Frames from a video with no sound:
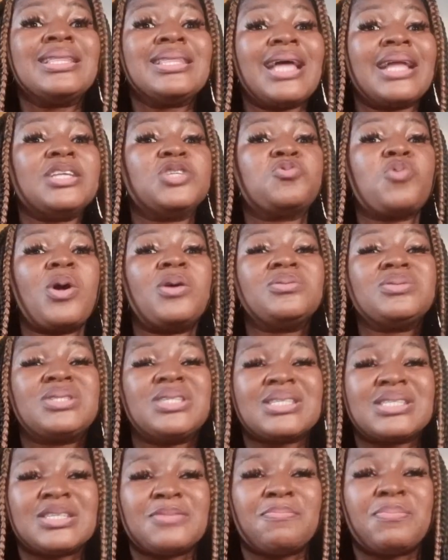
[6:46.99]
that is well
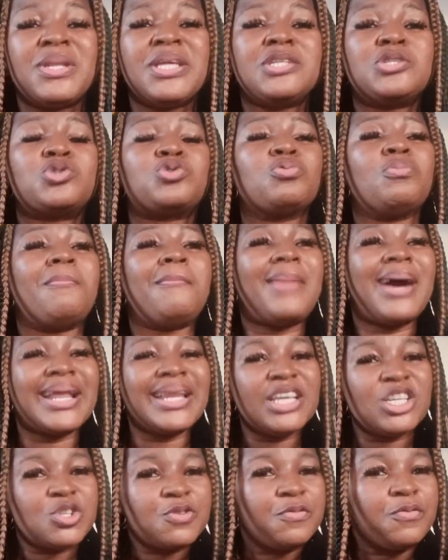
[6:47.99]
disciplined to
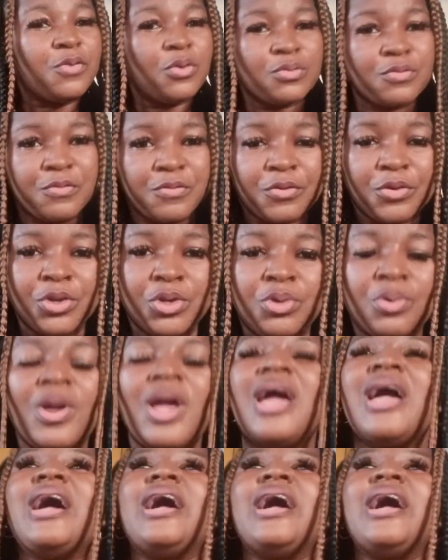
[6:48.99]
manage phone for you